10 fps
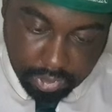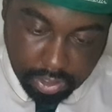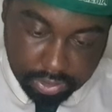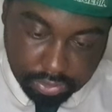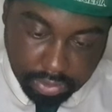
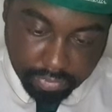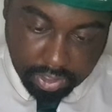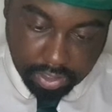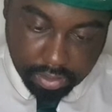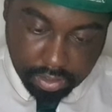Oh, it's not even
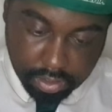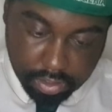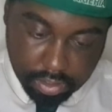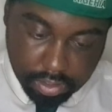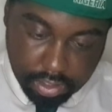here.
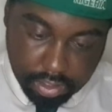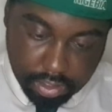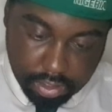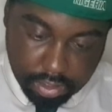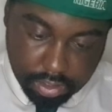
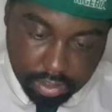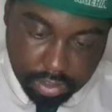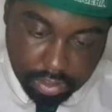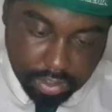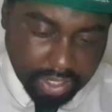
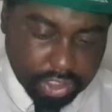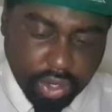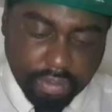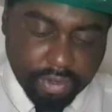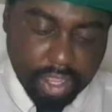Yeah, it's
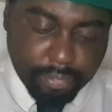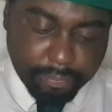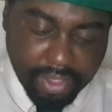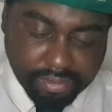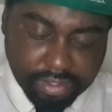not even here. But
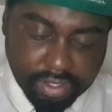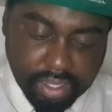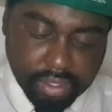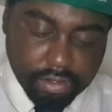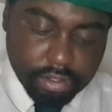
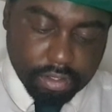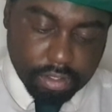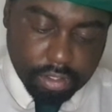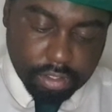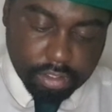basically,
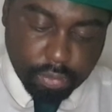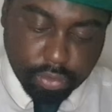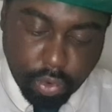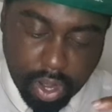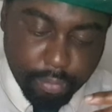
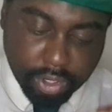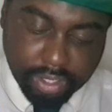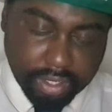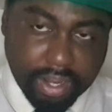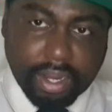where I'm
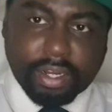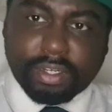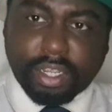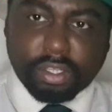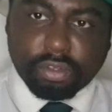looking at,
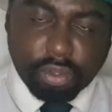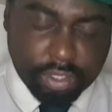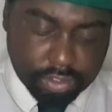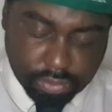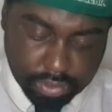it's
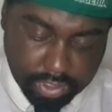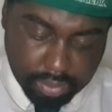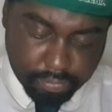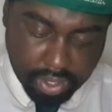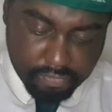not
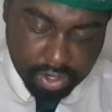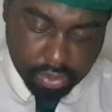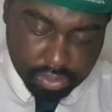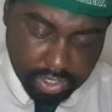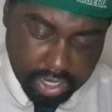there. But if I
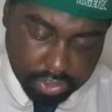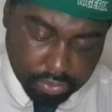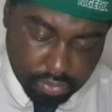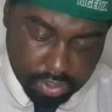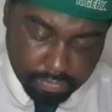go to the
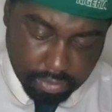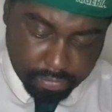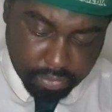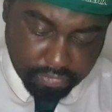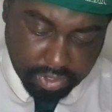actual
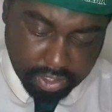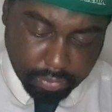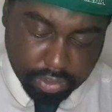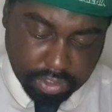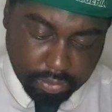thing,
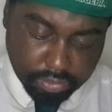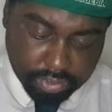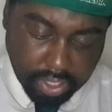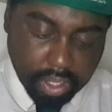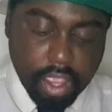we'll
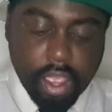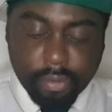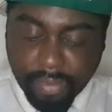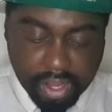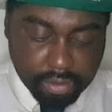say it.
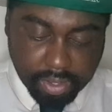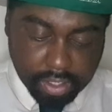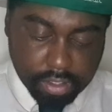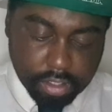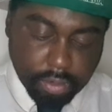But
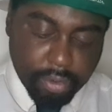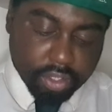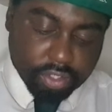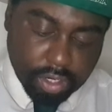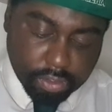anyway, the
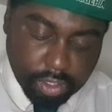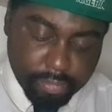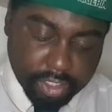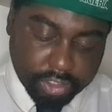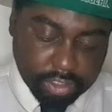person I was going to
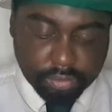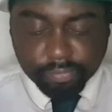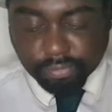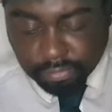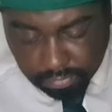mention
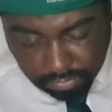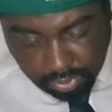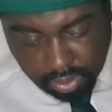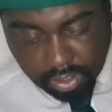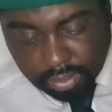
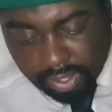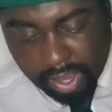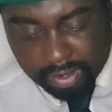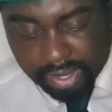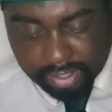that
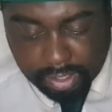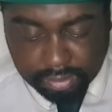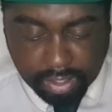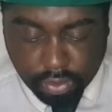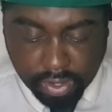I'm glad
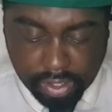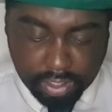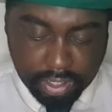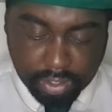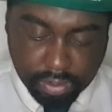they got in
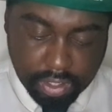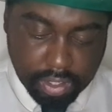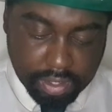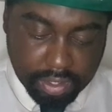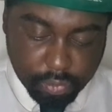there
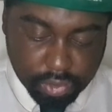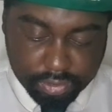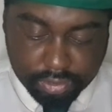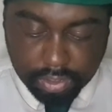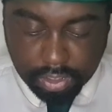
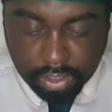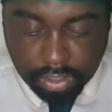was